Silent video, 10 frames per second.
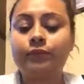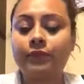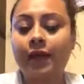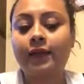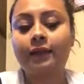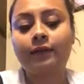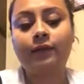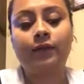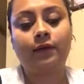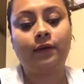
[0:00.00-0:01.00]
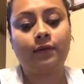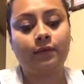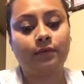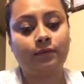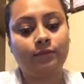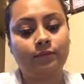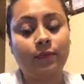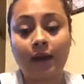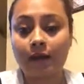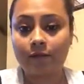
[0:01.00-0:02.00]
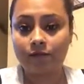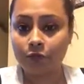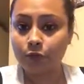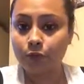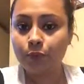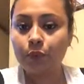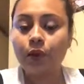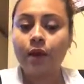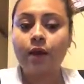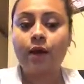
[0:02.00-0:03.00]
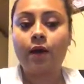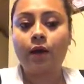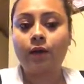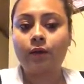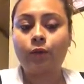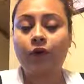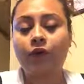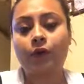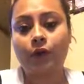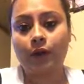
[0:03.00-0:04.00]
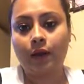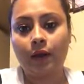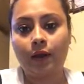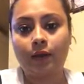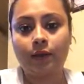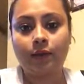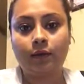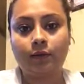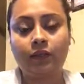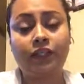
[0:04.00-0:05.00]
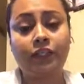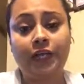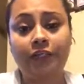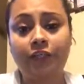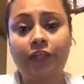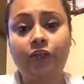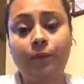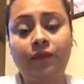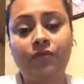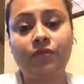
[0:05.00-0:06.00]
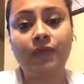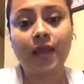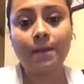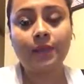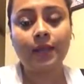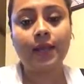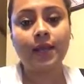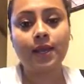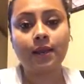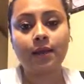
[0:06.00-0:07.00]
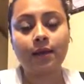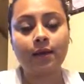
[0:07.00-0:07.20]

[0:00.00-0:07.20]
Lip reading: that is my view on whether or not the education needs to be revamped, and